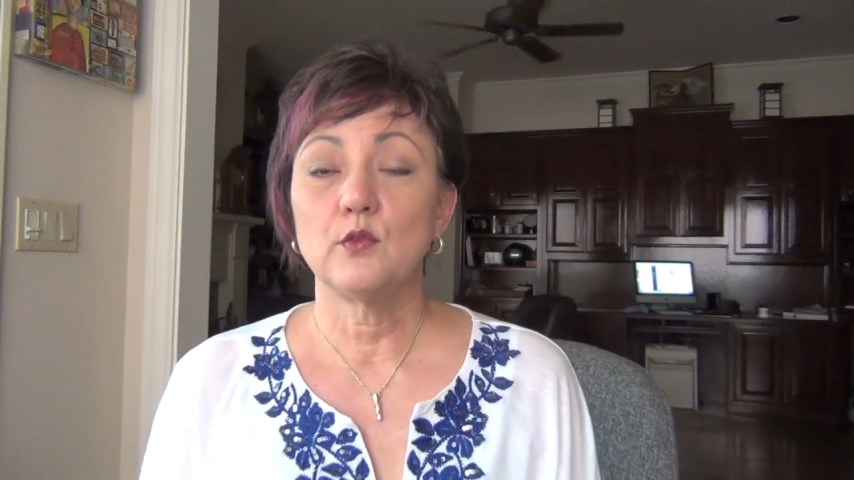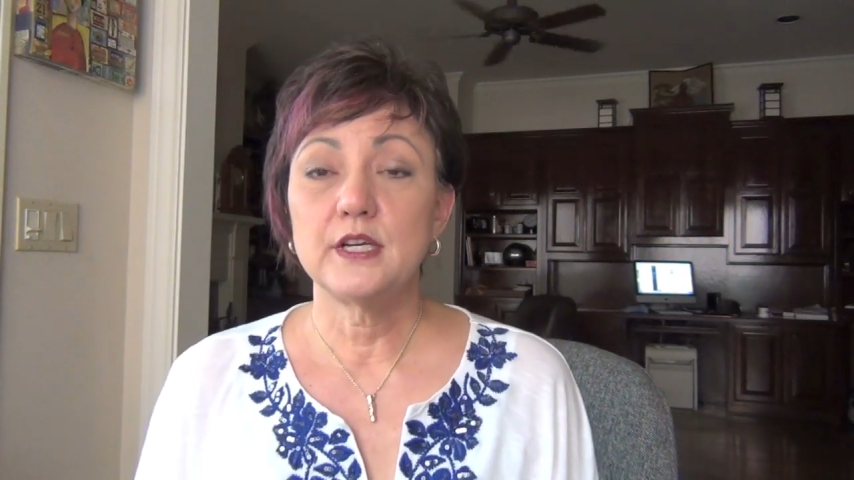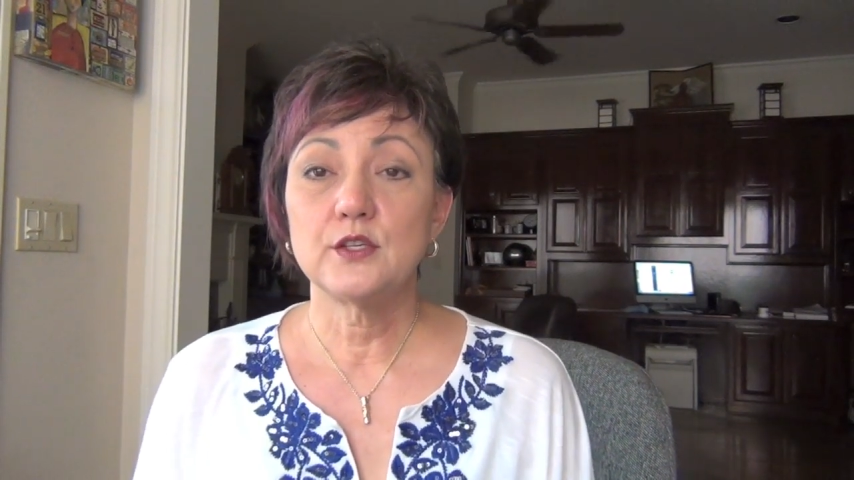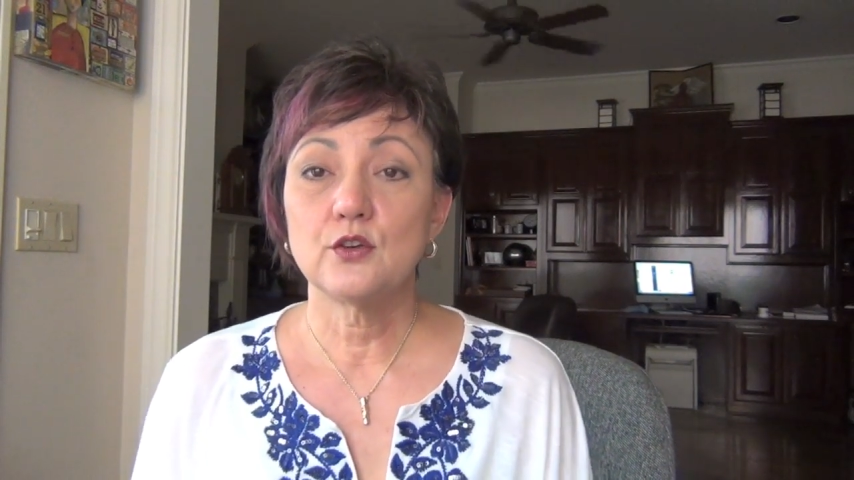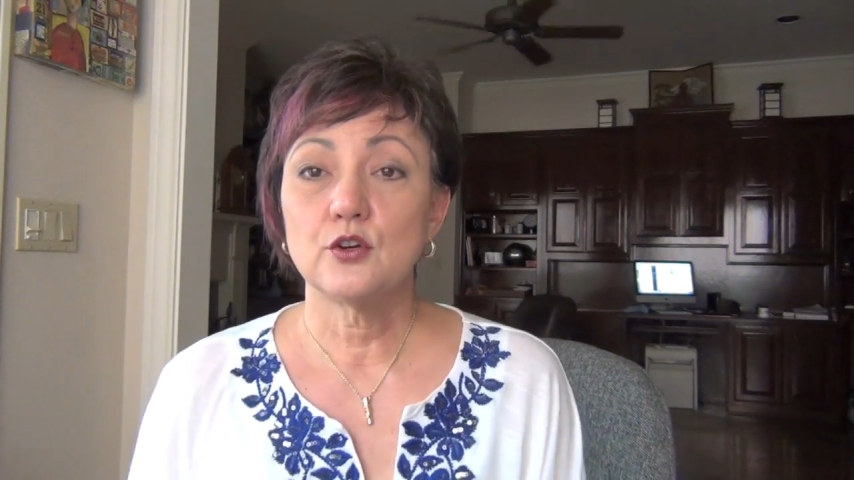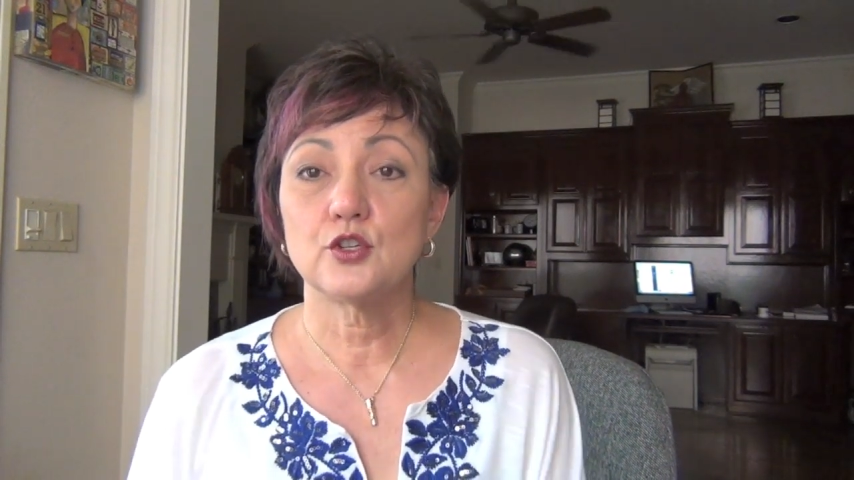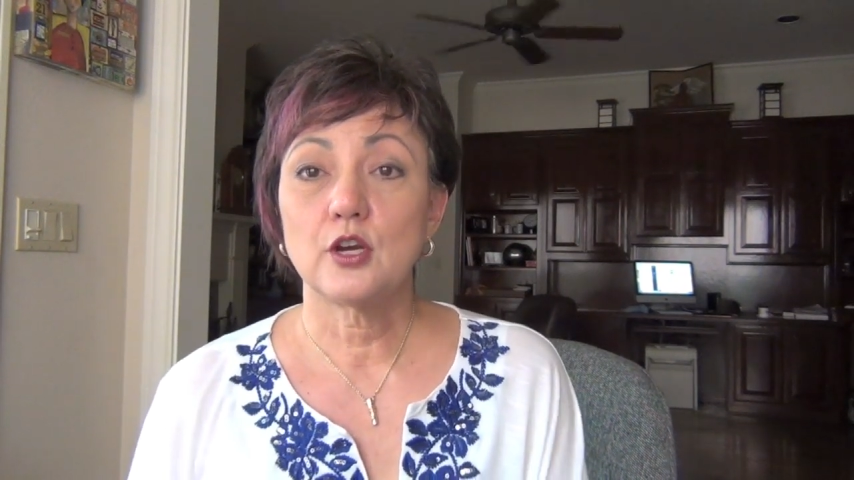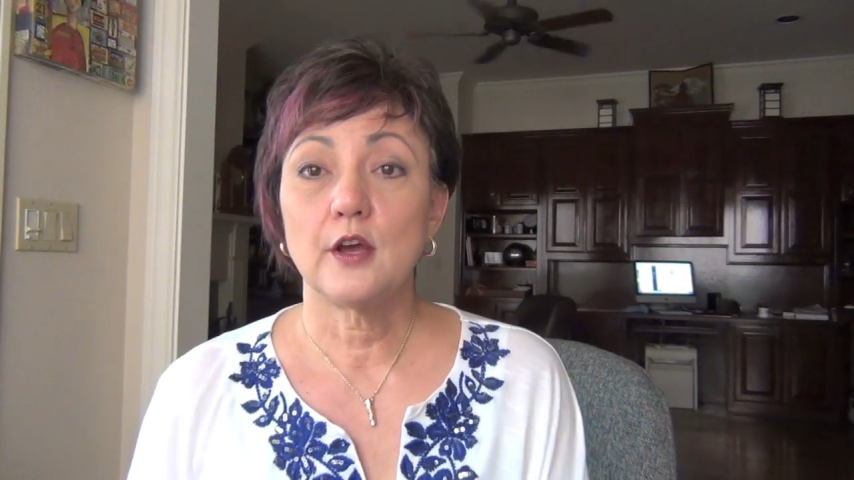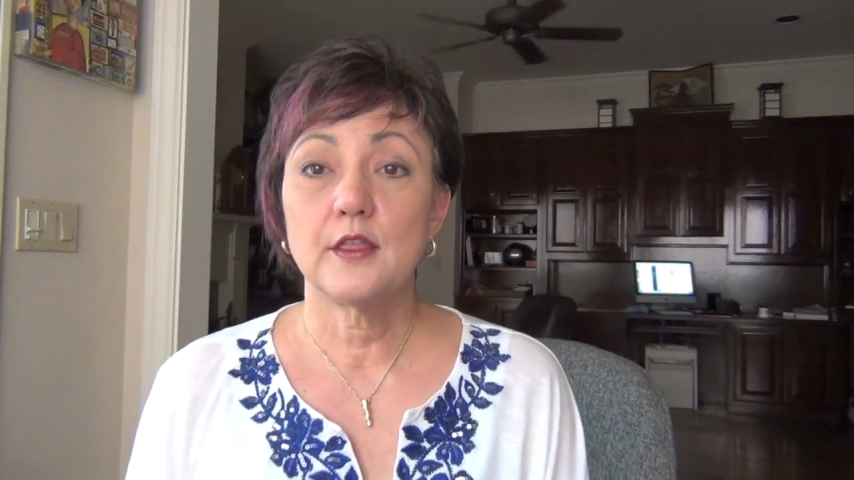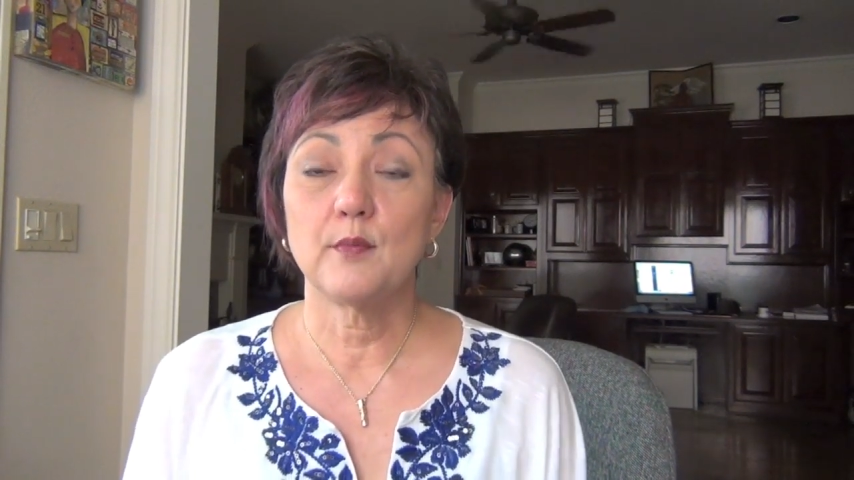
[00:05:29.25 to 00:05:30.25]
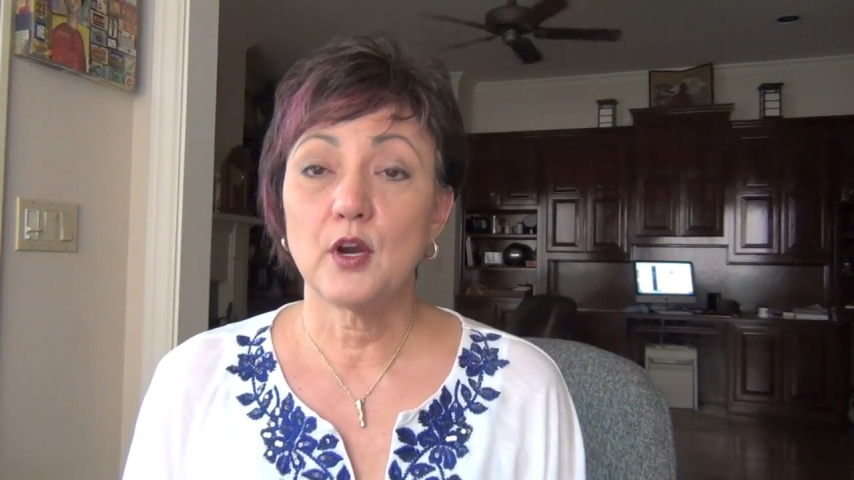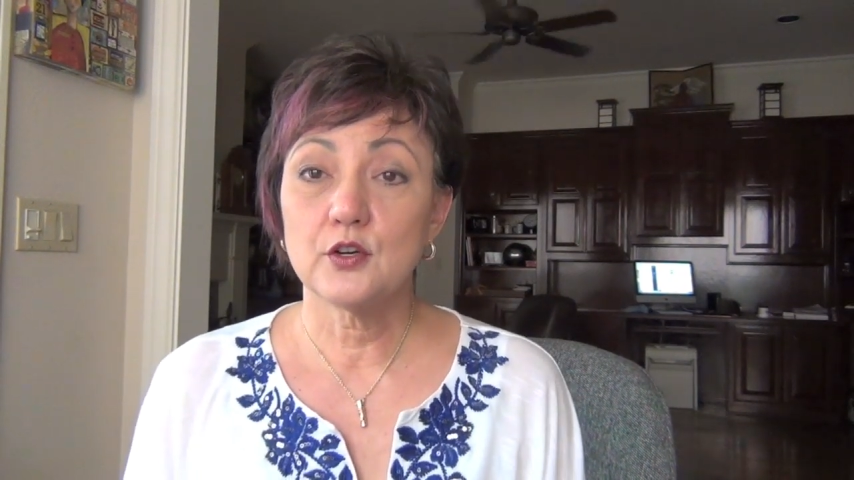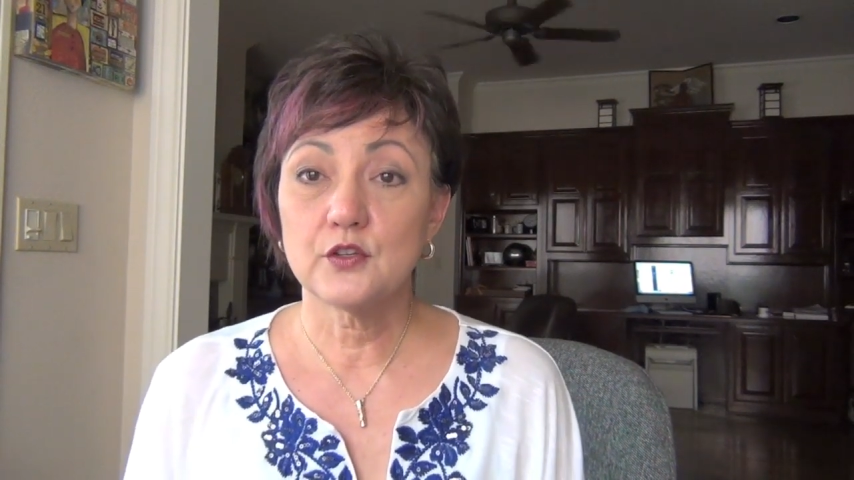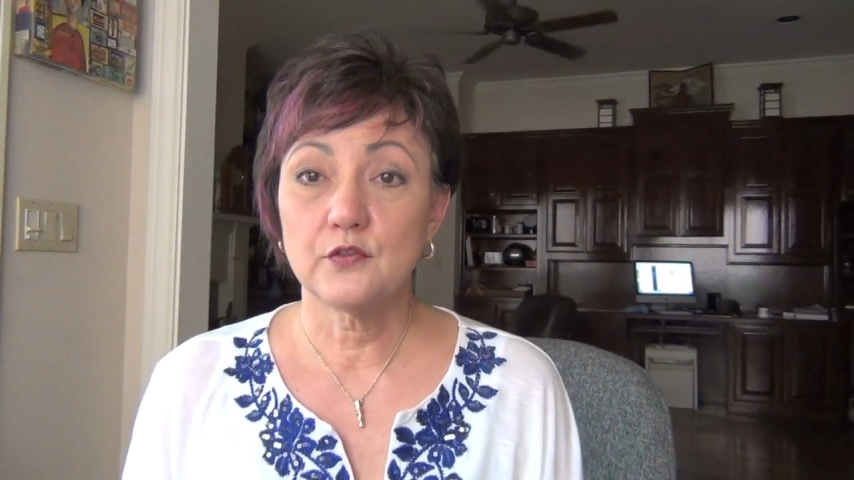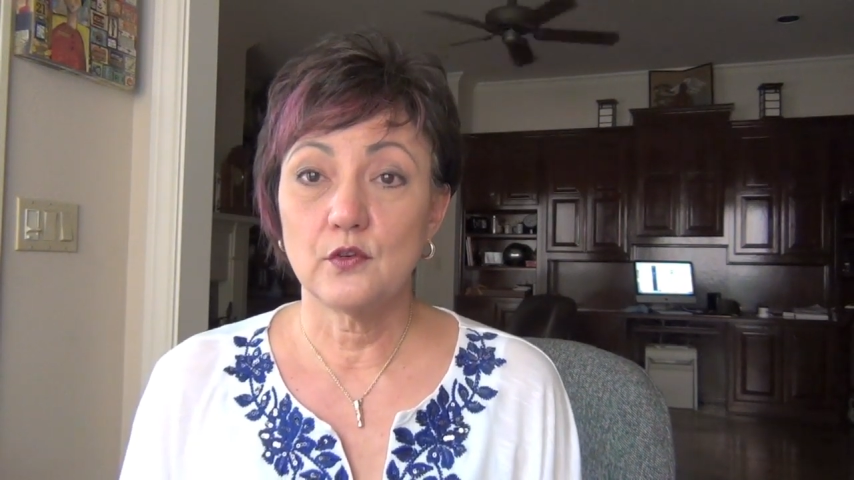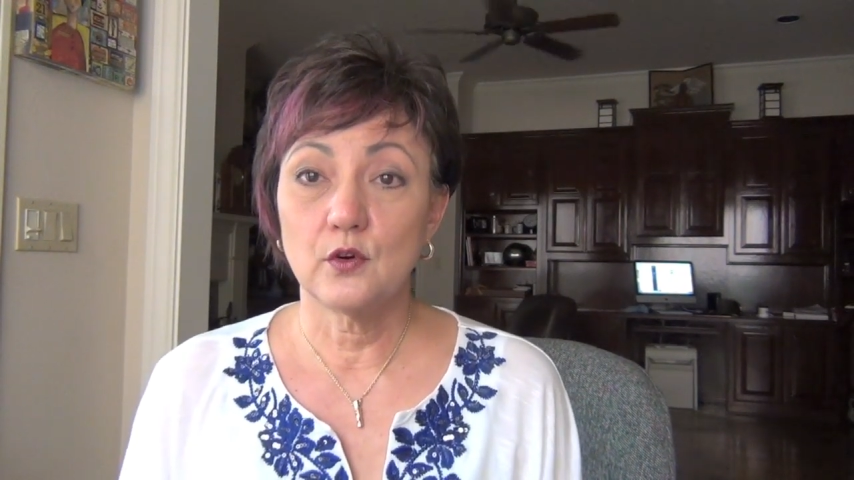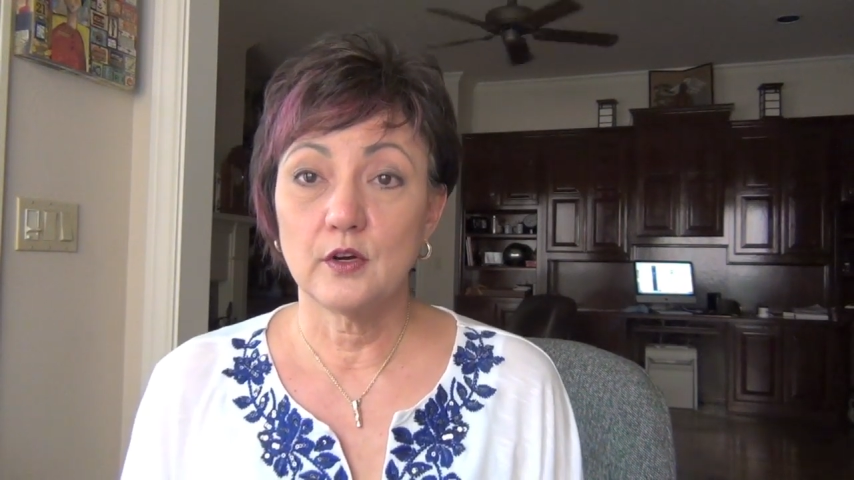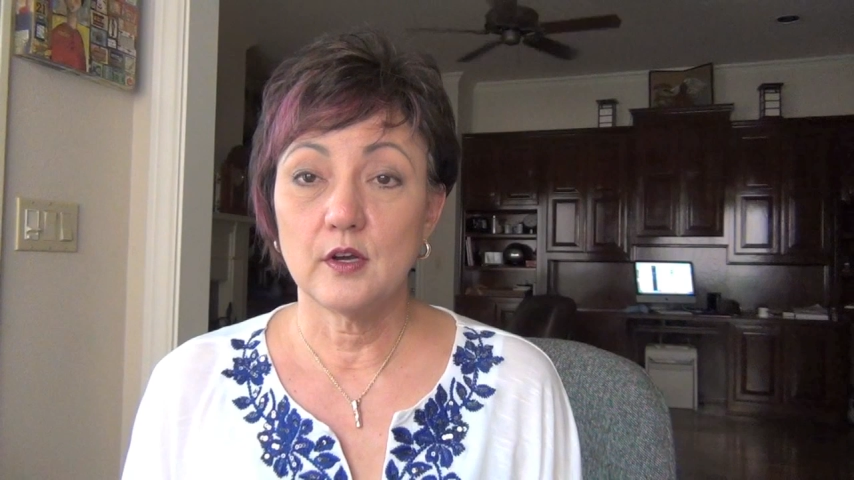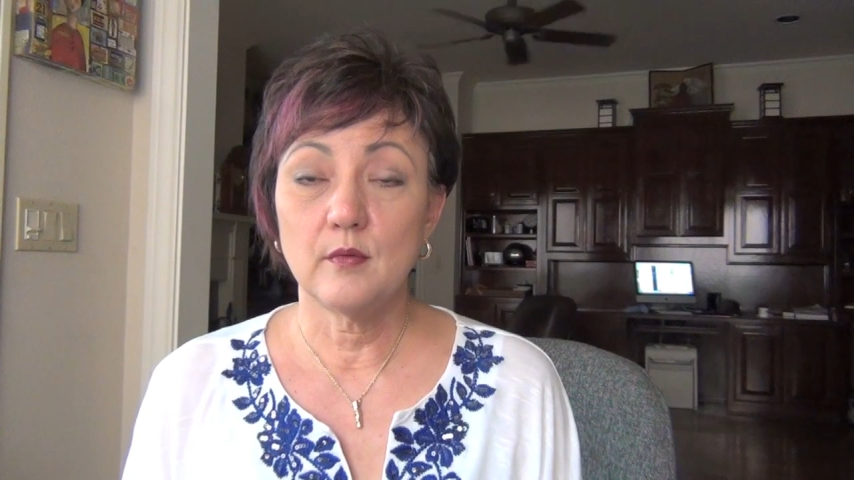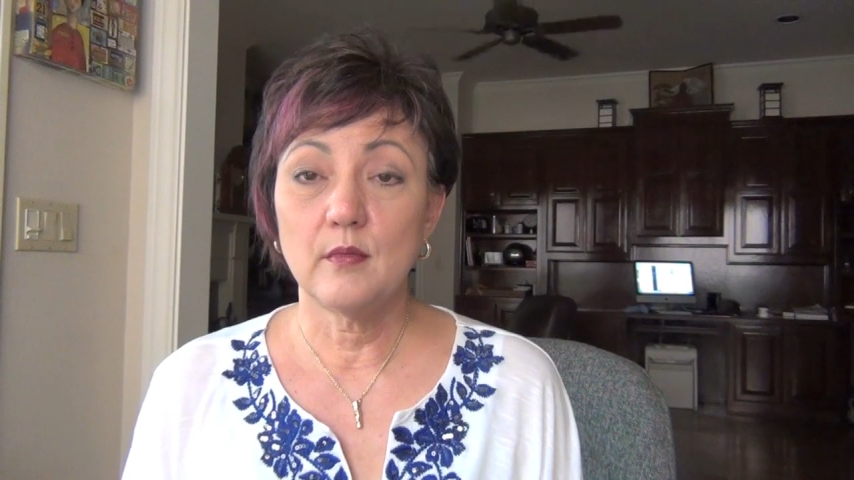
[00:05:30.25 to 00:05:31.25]
research on the purse
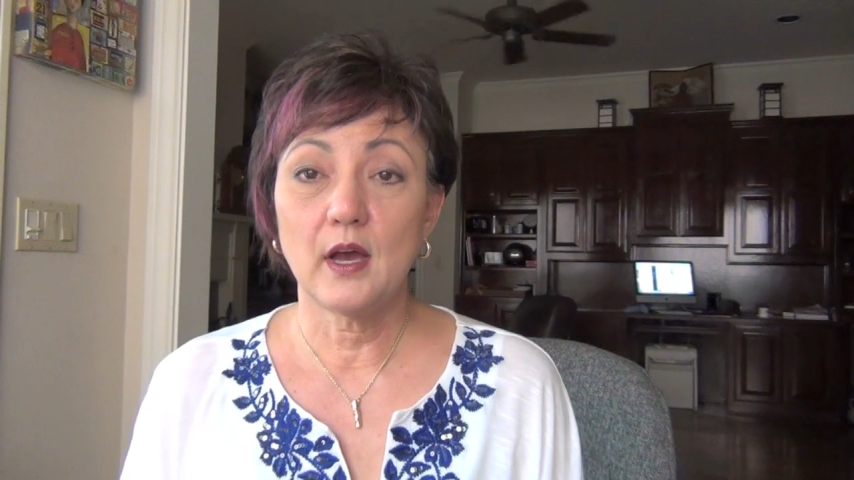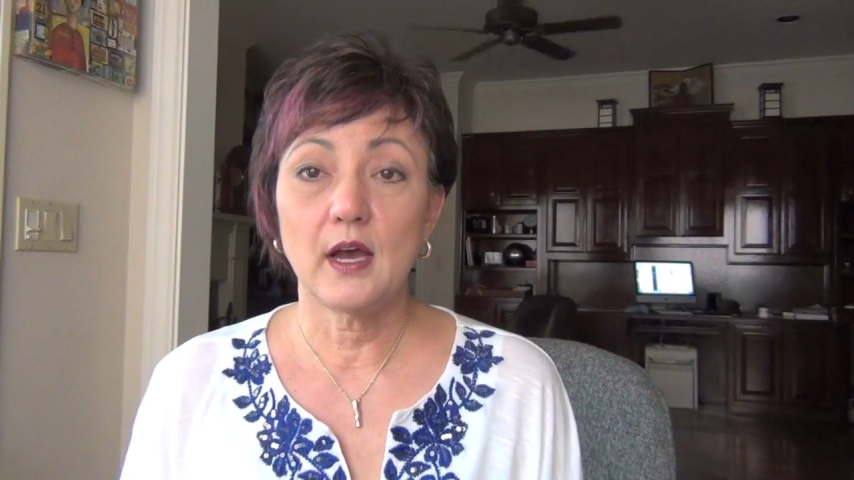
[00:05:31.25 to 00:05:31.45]
forum,